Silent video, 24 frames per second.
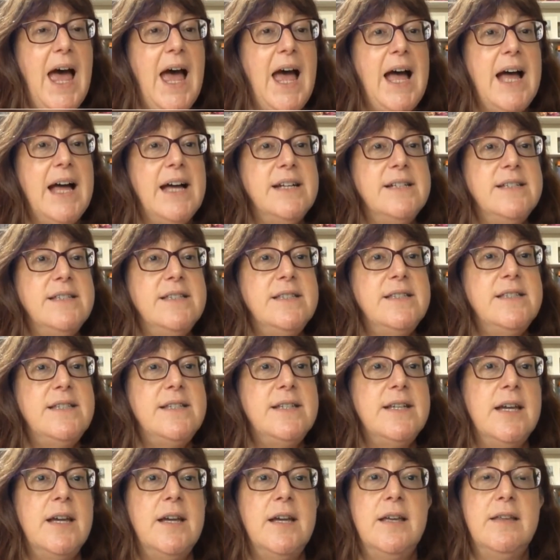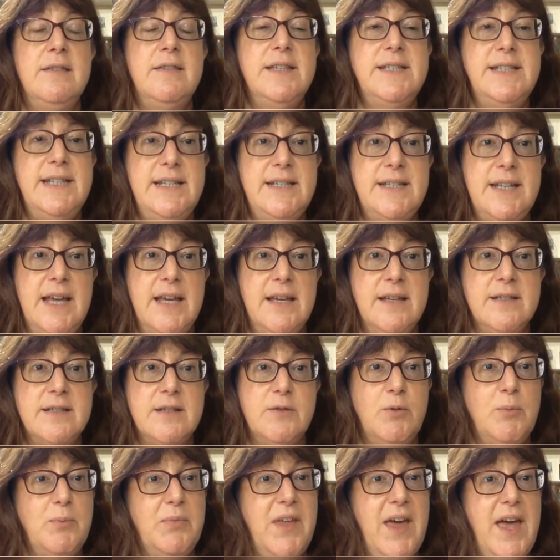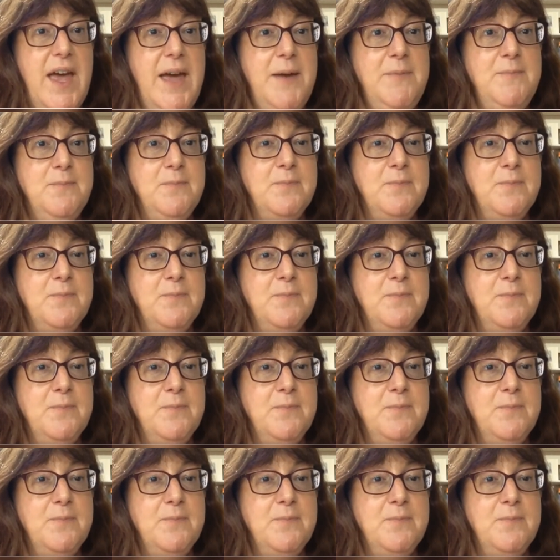and the details are up there.